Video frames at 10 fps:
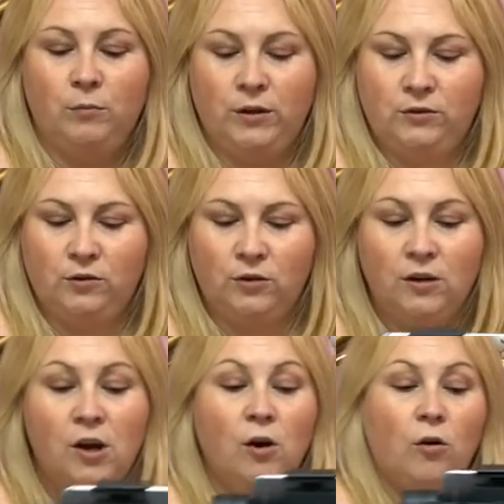press
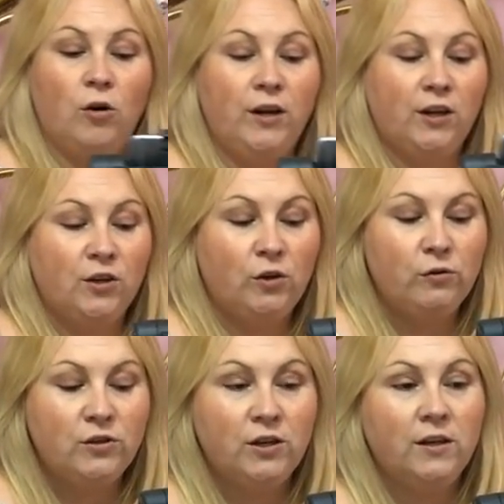record. You can
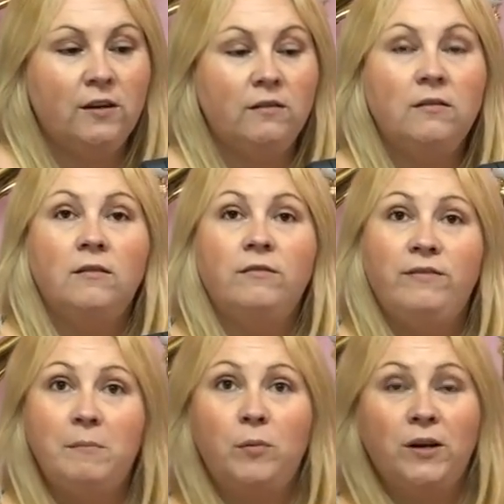use your
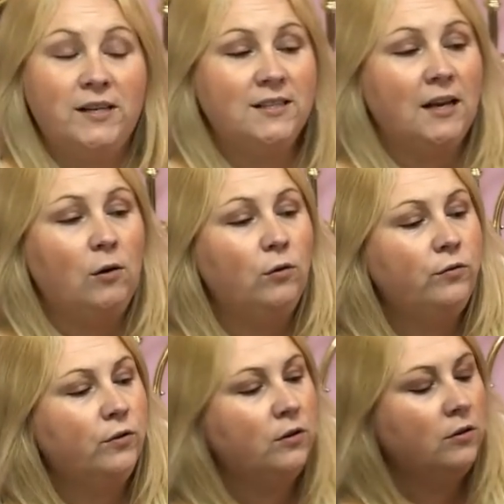Vimble
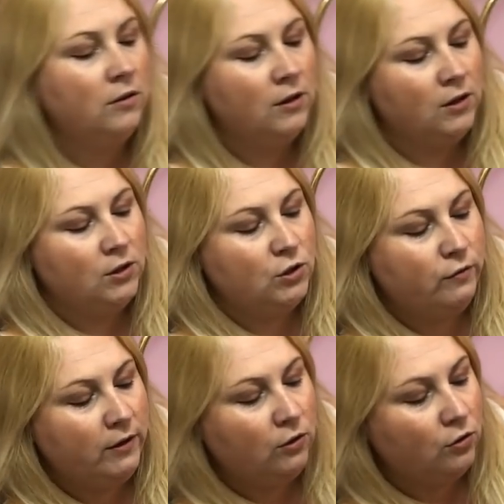itself to
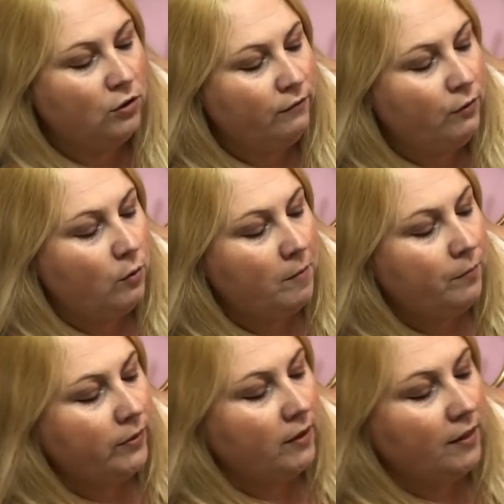record if you want.